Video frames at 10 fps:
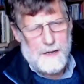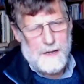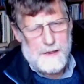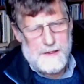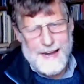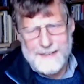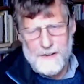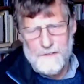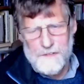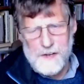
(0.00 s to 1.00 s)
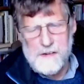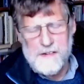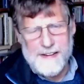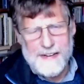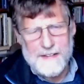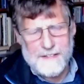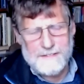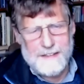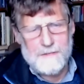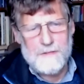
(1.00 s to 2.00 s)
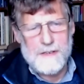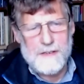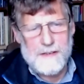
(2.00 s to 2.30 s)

that configures things around us.